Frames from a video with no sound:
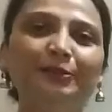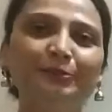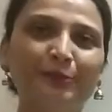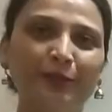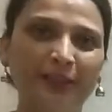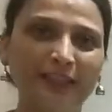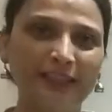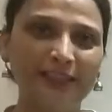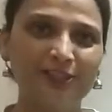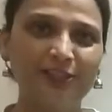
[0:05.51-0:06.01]

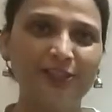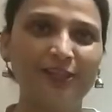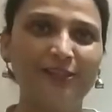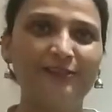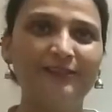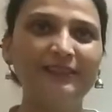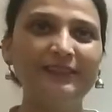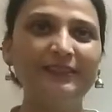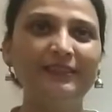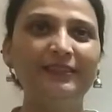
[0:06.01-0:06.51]
morning,
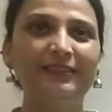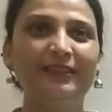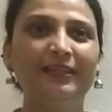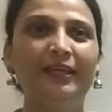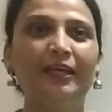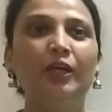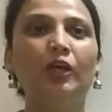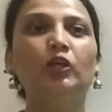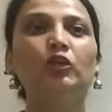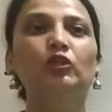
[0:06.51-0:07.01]
children.
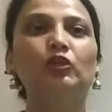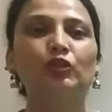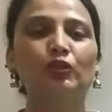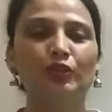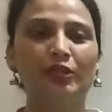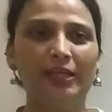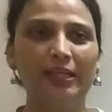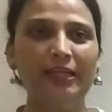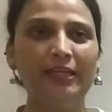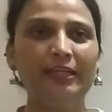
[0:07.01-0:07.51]

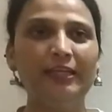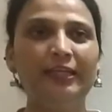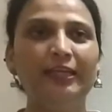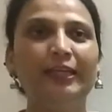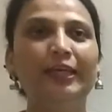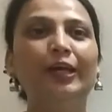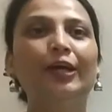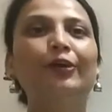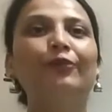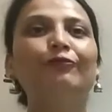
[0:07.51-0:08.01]
Today
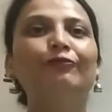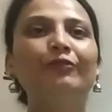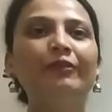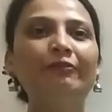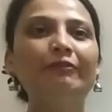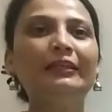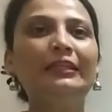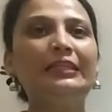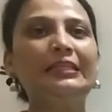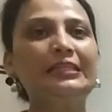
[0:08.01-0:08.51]
we
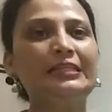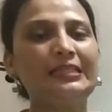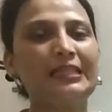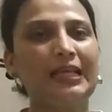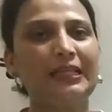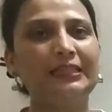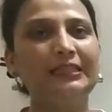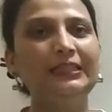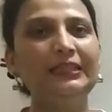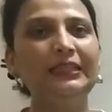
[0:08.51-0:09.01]
will
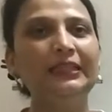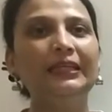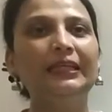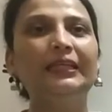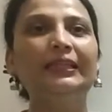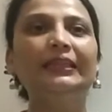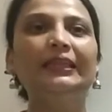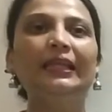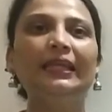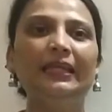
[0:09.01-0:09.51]
study
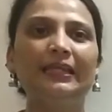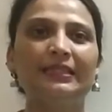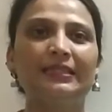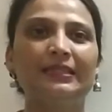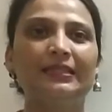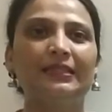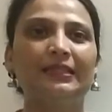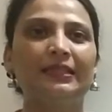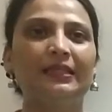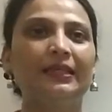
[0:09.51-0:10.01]
the
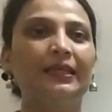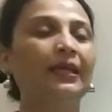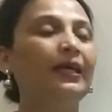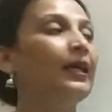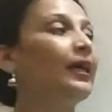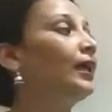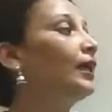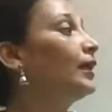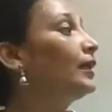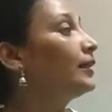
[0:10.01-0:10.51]
lesson,
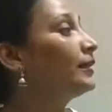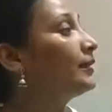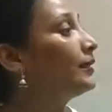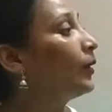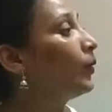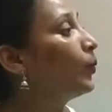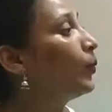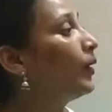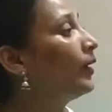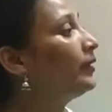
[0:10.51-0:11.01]

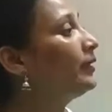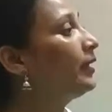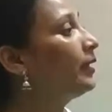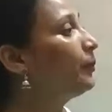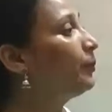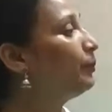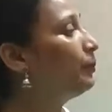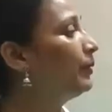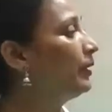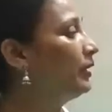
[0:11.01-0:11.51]
the
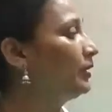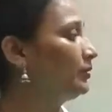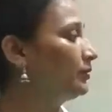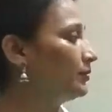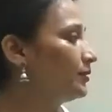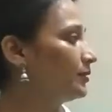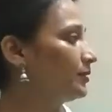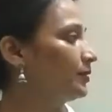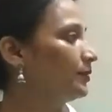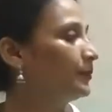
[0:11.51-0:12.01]
Vedic
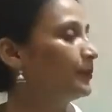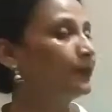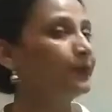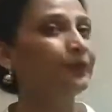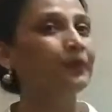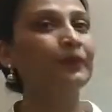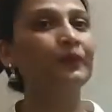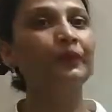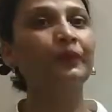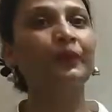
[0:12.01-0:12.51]
period.
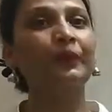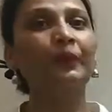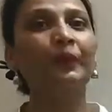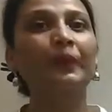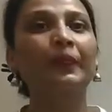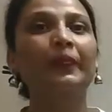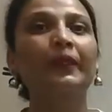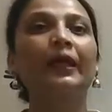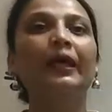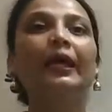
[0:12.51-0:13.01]

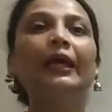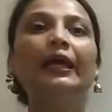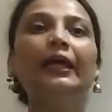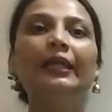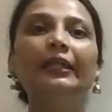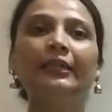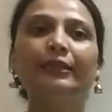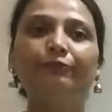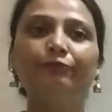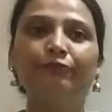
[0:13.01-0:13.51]

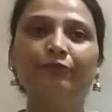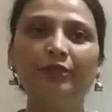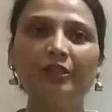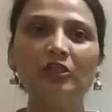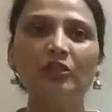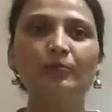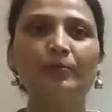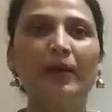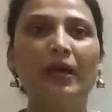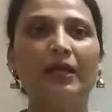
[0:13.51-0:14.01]
In the
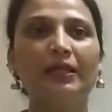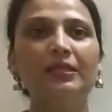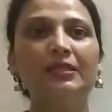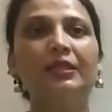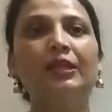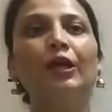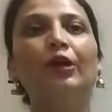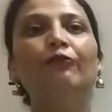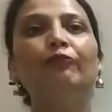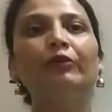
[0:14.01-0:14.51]
first part,
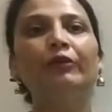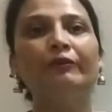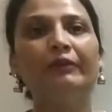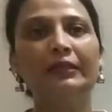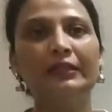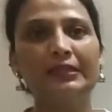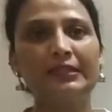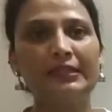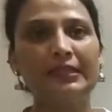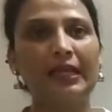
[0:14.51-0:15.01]
we
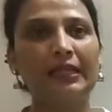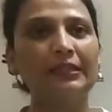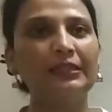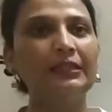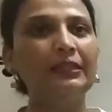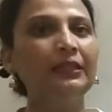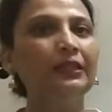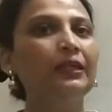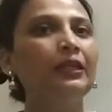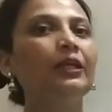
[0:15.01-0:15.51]
will
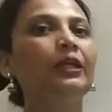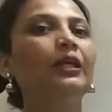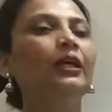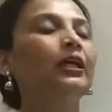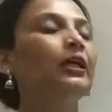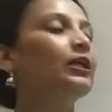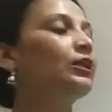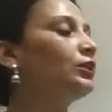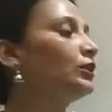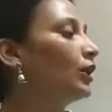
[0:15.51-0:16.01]
study
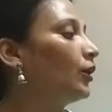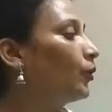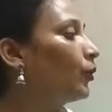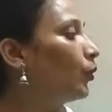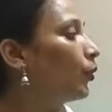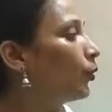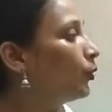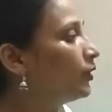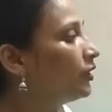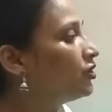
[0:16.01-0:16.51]
the
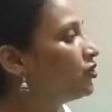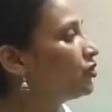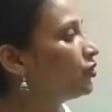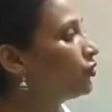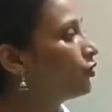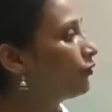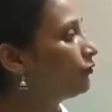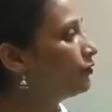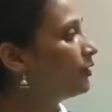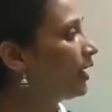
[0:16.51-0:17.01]

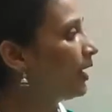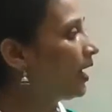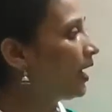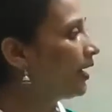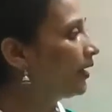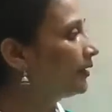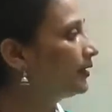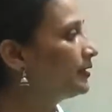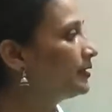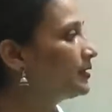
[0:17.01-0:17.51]
origin of the
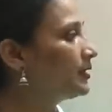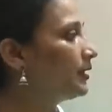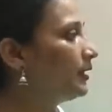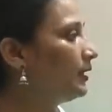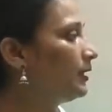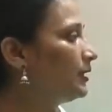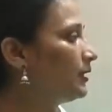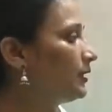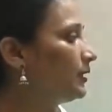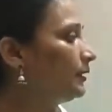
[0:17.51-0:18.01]
Aryans in
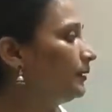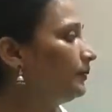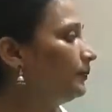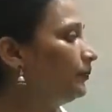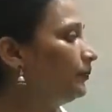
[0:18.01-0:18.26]
India,